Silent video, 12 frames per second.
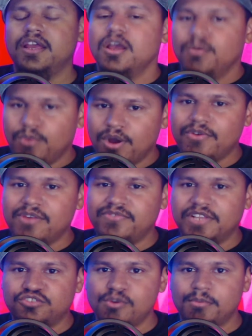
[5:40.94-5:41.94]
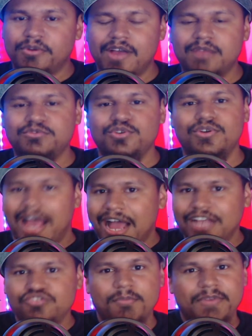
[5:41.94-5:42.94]
wherever I feel like dropping the vibes on, I
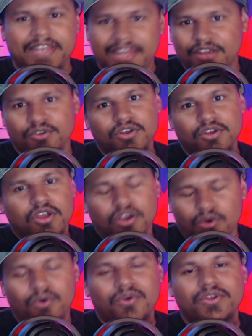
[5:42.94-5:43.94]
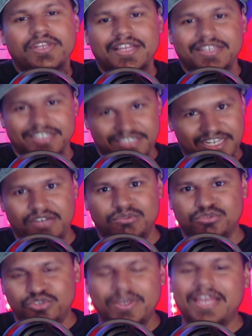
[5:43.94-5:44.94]
drop it here on the channel.
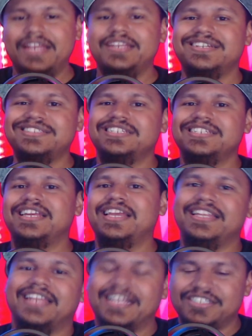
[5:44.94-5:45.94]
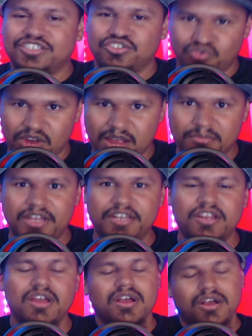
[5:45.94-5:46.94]
So again, consider hitting that subscribe button.
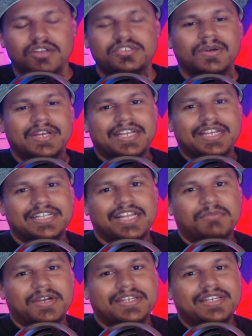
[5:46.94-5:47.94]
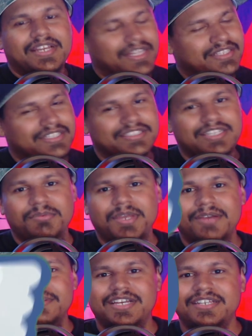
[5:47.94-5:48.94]
Also, hit the like button. It does help me
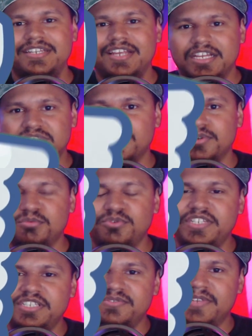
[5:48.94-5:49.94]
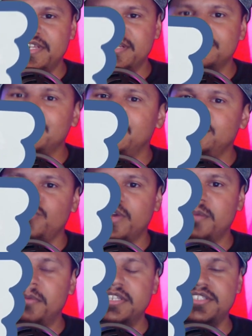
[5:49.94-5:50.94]
out a ton as far as moving these videos and to
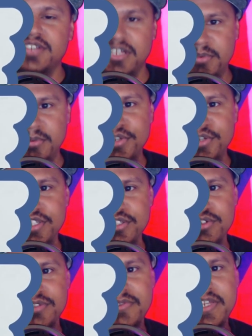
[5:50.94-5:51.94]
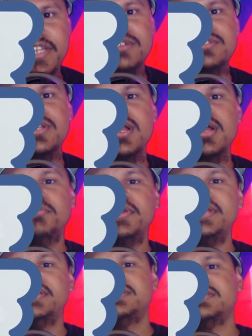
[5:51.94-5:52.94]
recommend it so other people can enjoy the videos.
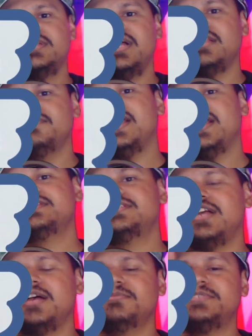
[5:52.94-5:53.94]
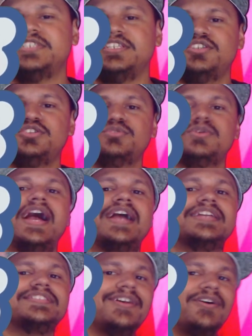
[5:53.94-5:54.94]
Peace. I love you guys. I'm going to see you
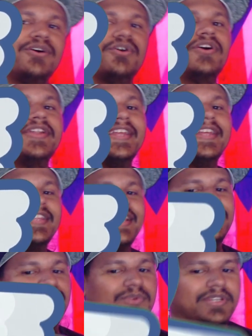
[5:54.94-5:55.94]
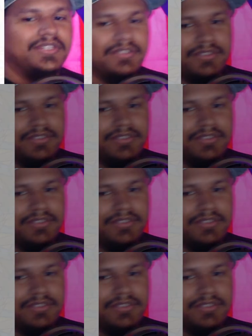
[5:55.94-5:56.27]
guys on the next one.